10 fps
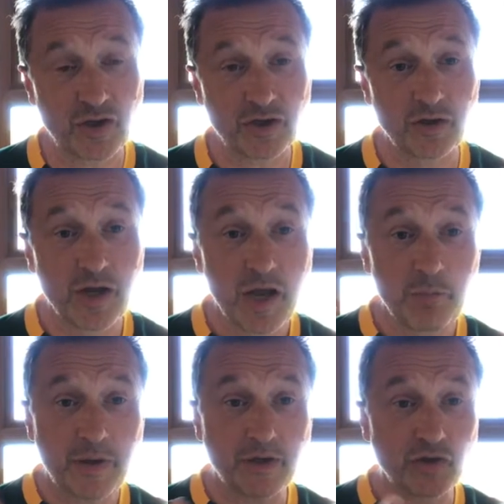not to
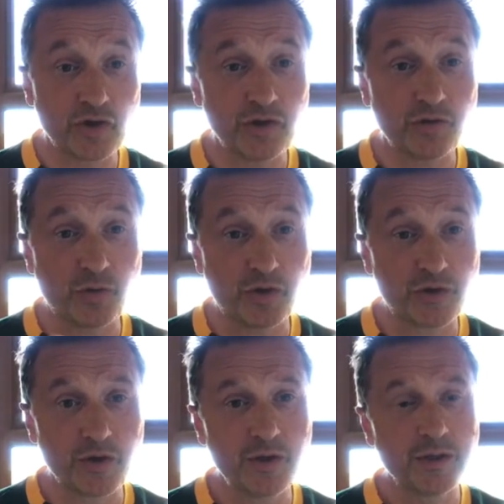pick and choose one or
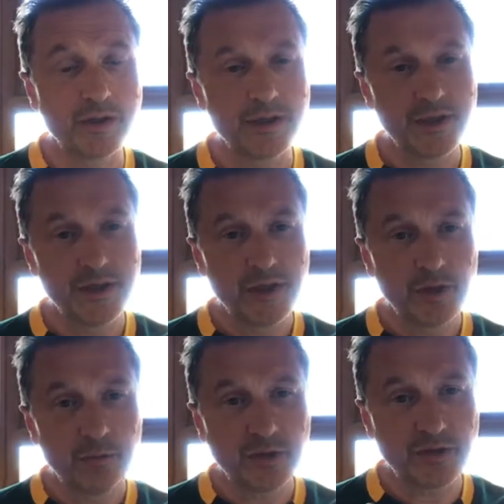two,
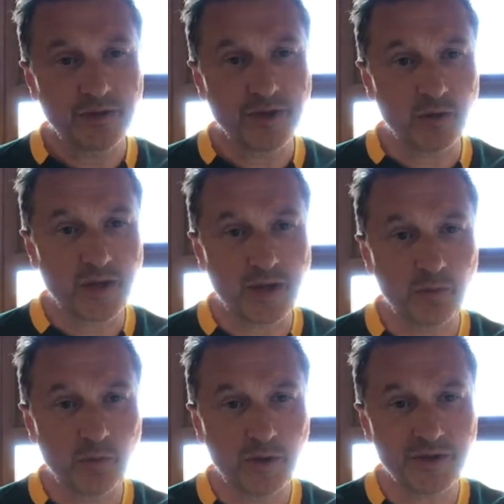but to think, okay,
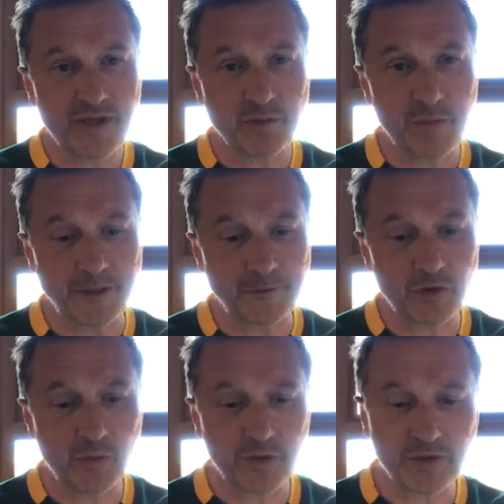well, what does that mean?
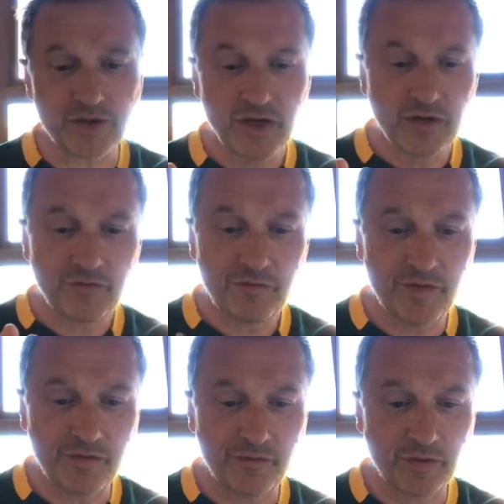So, what does
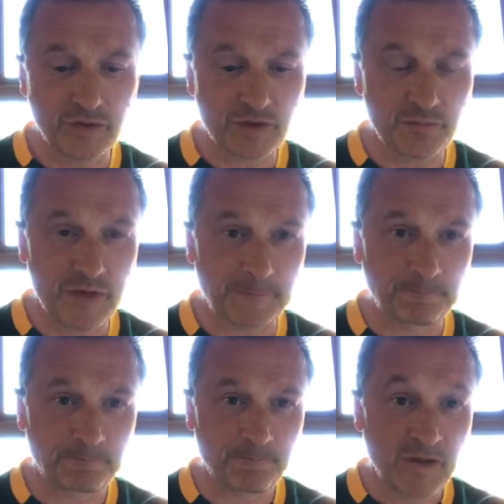faithfulness mean?
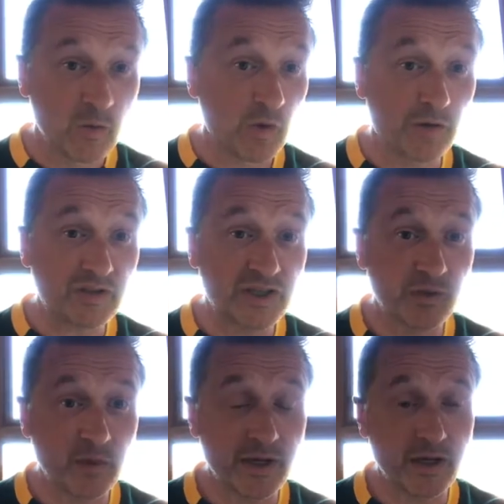Well, obviously,
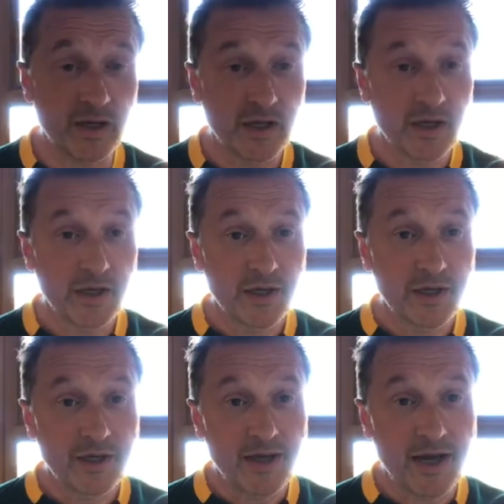we
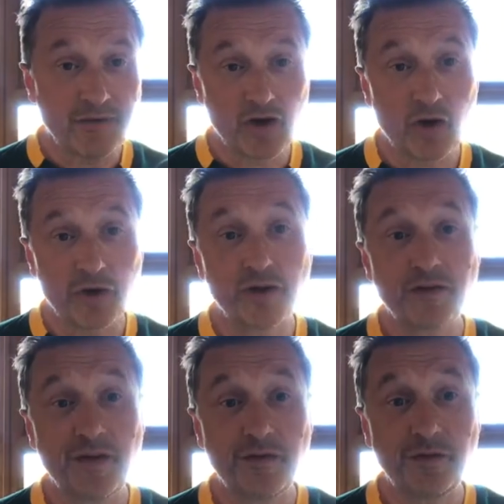have a God who's
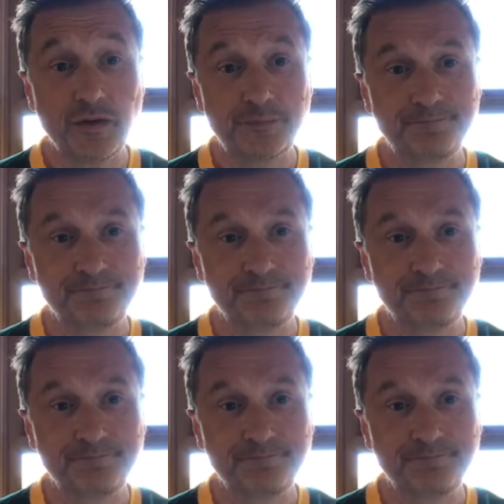faithful,